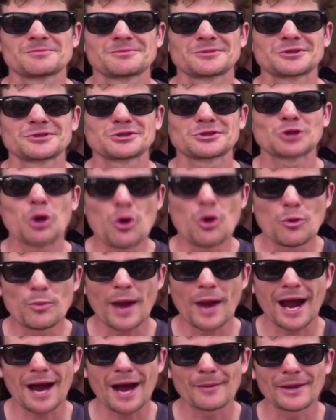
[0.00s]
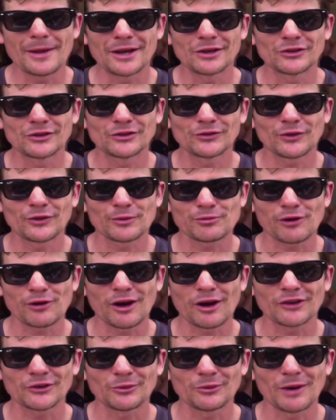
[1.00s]
2 power meters for the
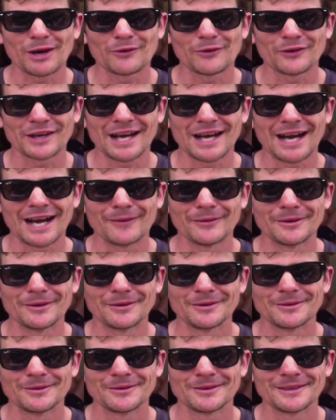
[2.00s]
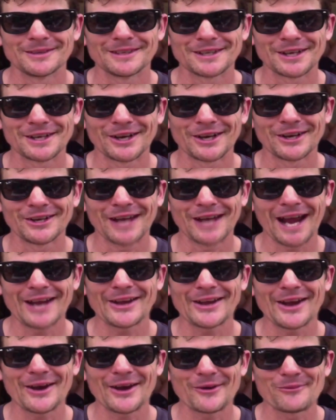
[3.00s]
price of one of the Garmin.
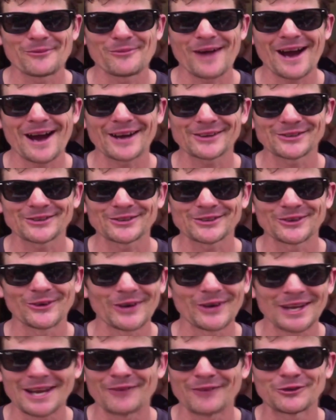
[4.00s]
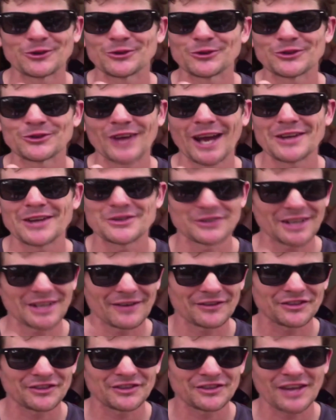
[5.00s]
$1,800, or you can have 2 Stages. You can
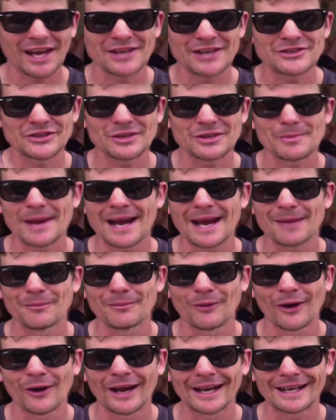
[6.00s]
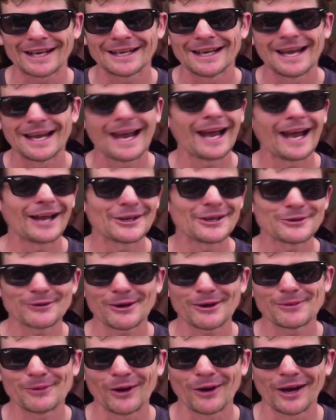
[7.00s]
have Stages on your mountain bike and your
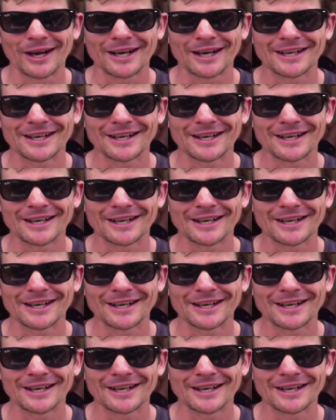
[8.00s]
road bike.